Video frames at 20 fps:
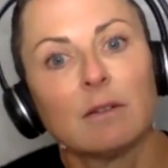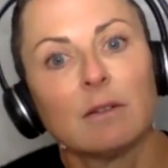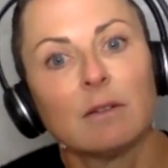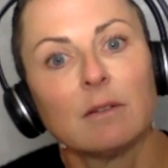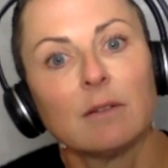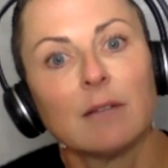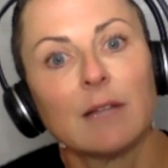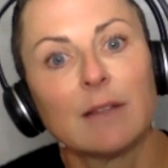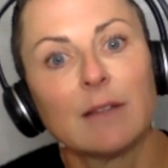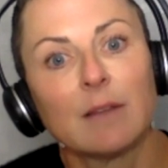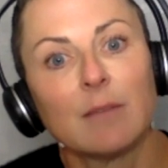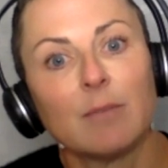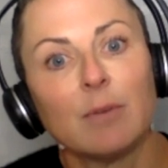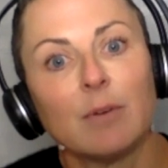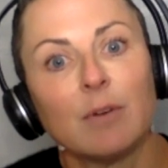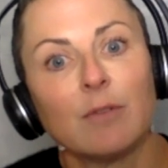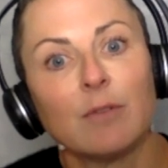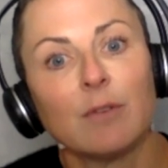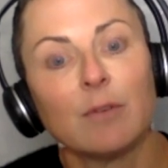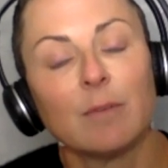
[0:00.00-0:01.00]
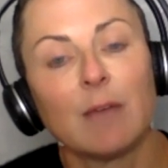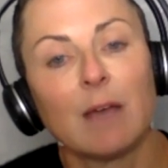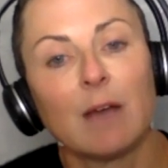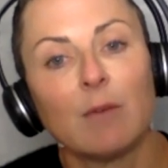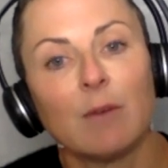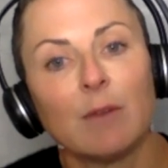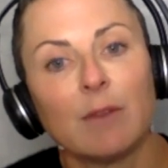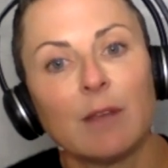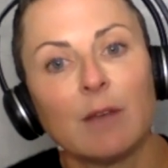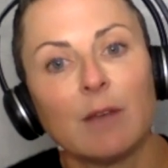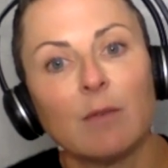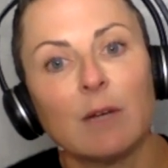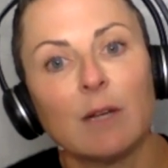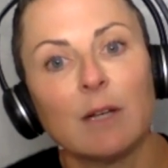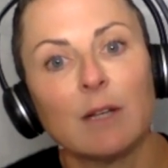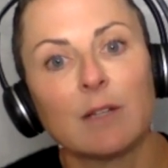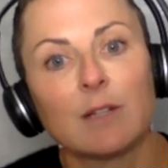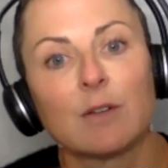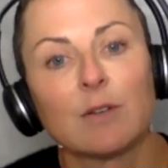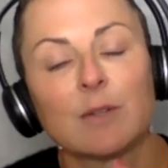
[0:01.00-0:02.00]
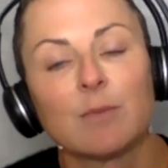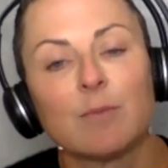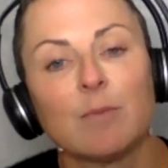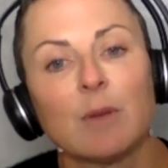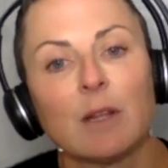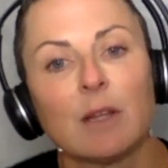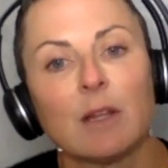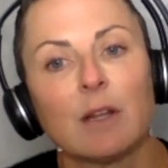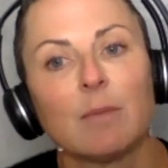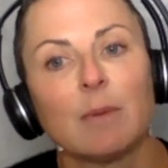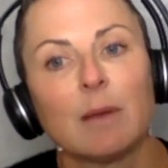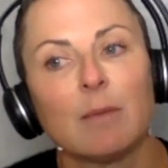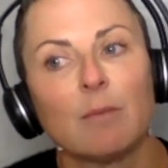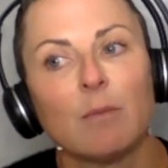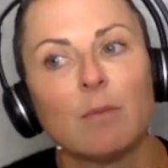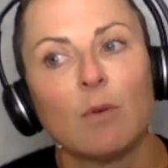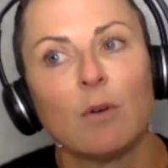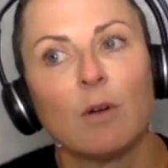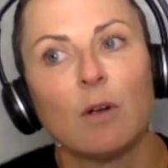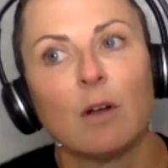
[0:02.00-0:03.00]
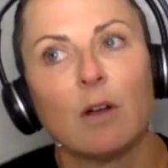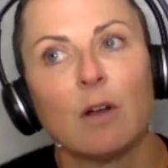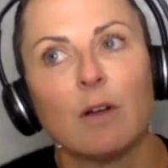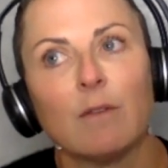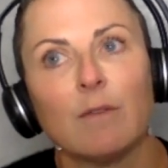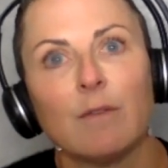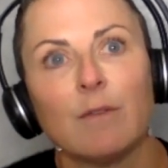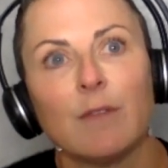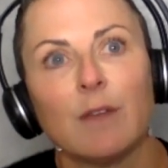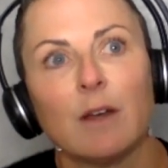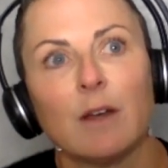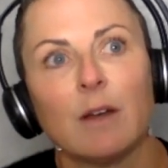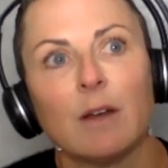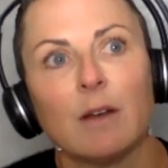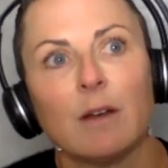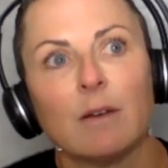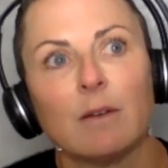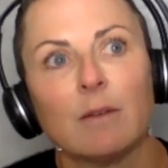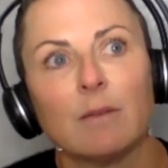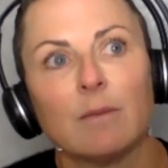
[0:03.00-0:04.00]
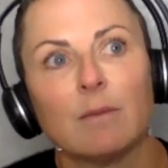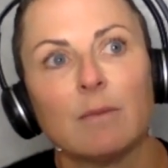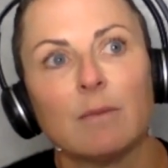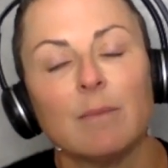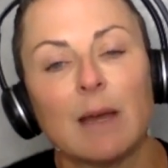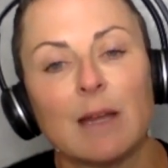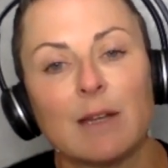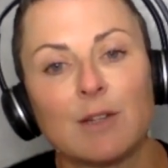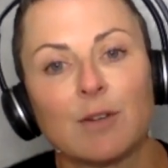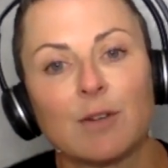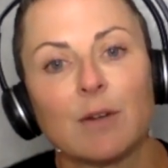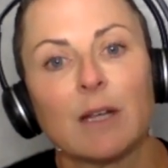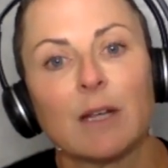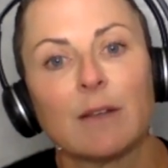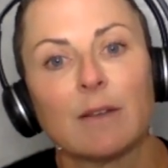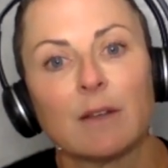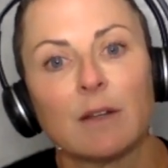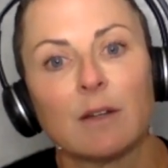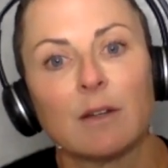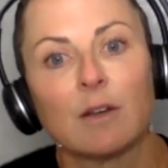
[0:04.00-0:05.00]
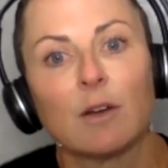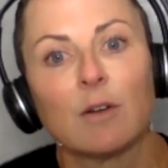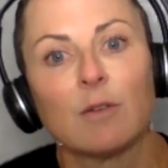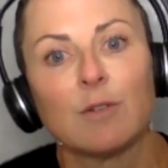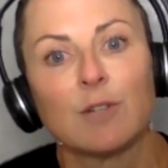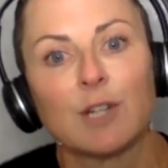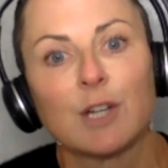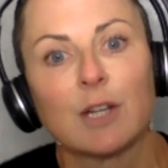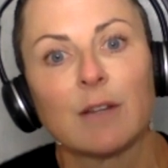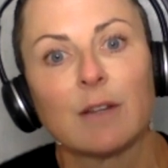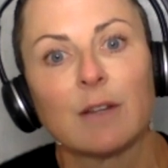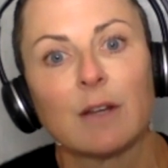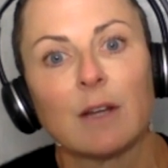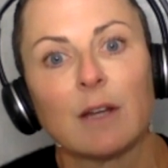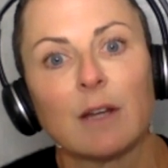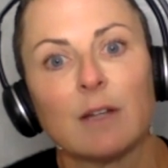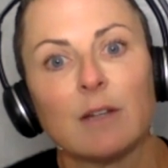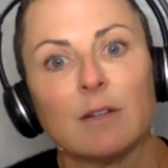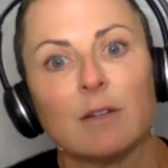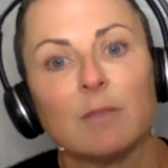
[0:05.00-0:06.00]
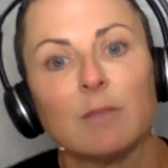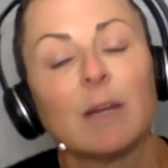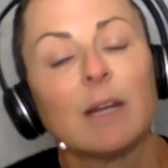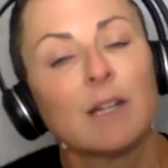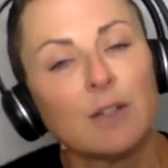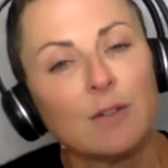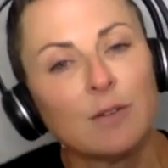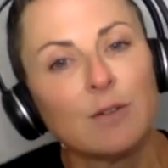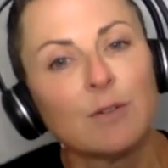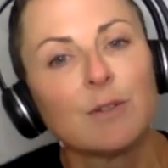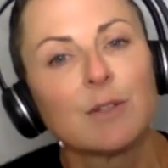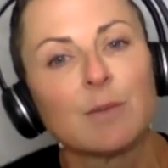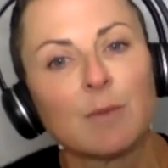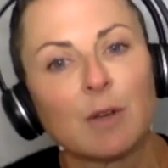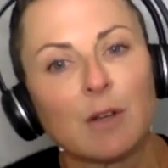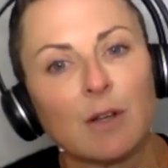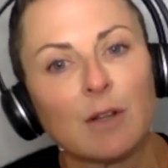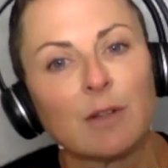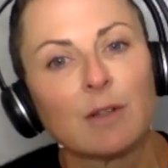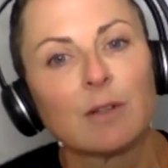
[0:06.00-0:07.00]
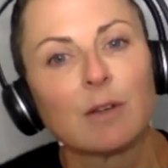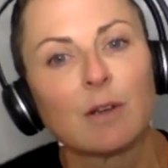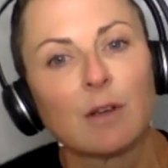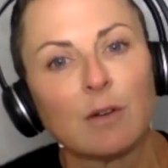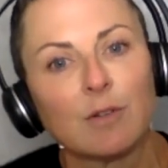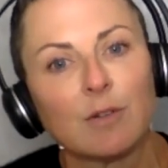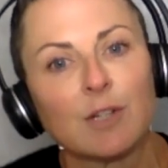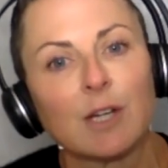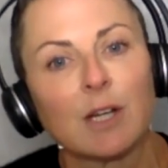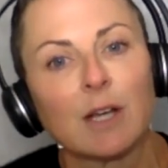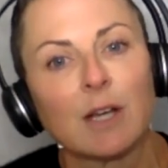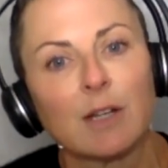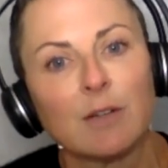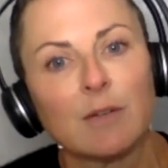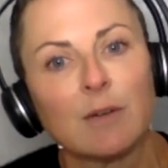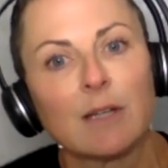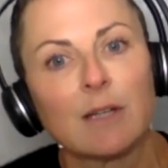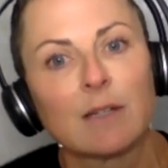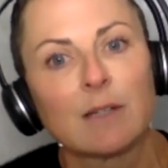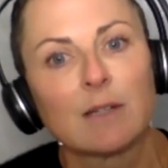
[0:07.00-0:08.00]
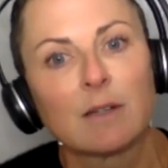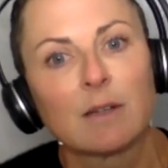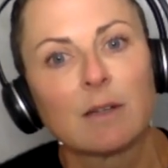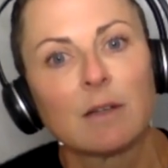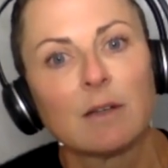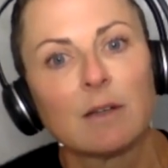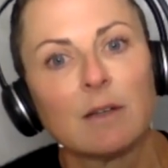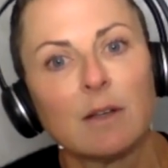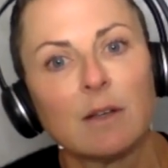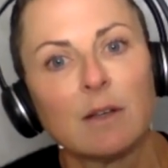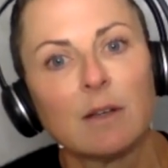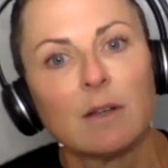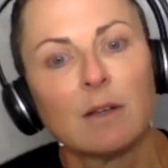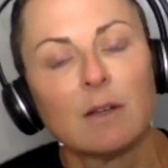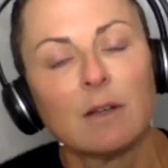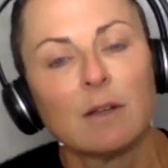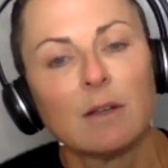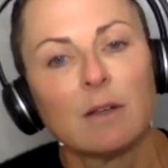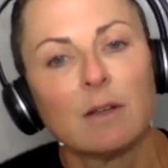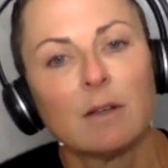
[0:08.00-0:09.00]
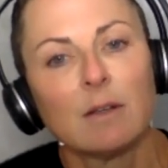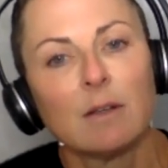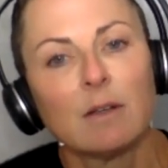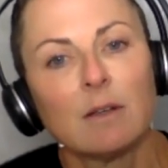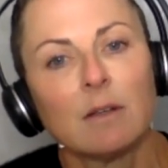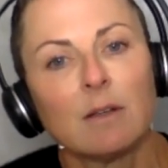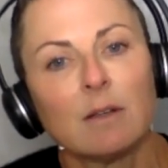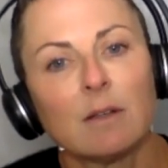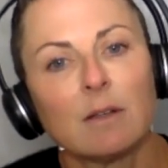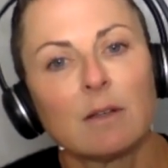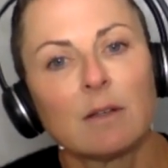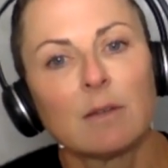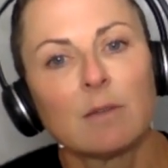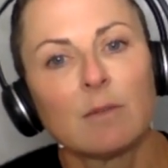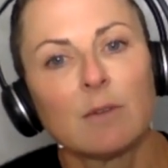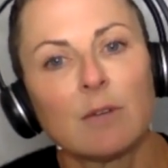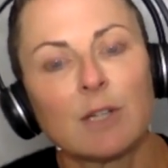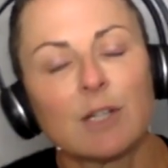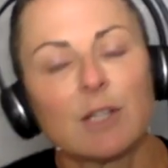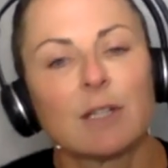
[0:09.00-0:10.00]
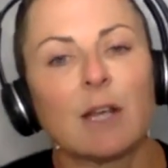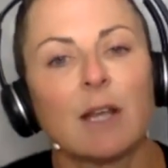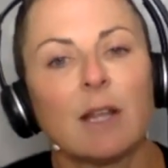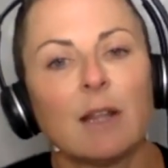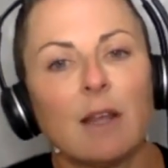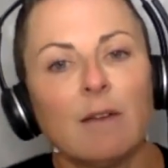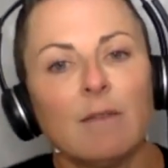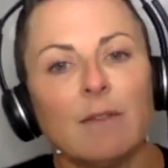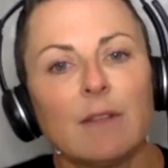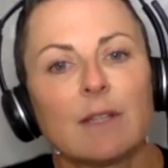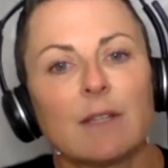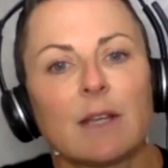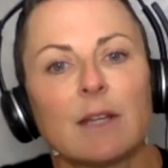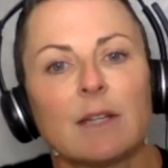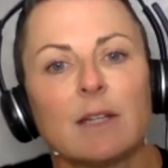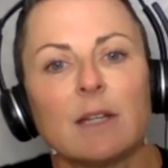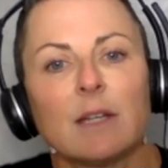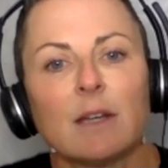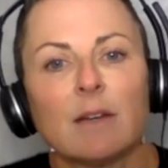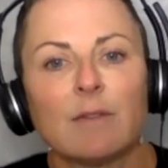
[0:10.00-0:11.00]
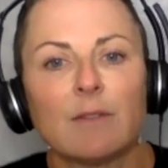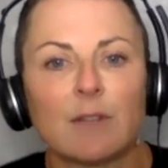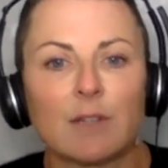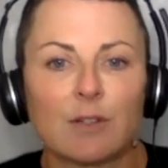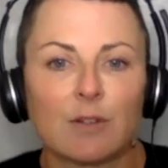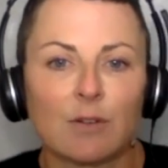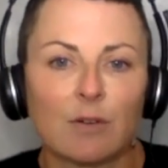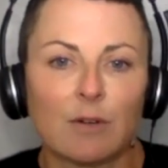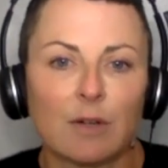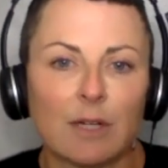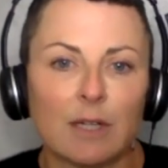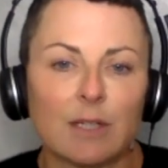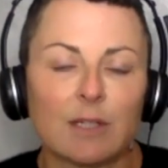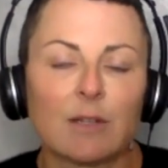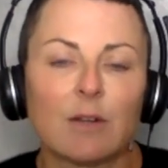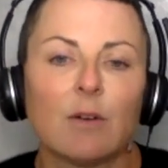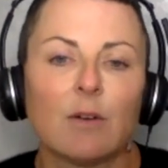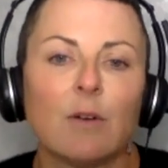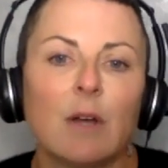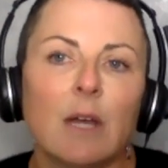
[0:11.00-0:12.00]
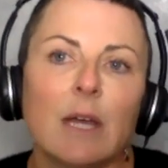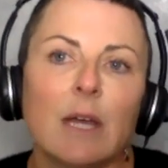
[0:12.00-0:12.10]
let them pull from that what they will. So it's a little bit more of the mentoring than coaching that I do. But I do some coaching. I do ask some questions. I love this idea of the story. So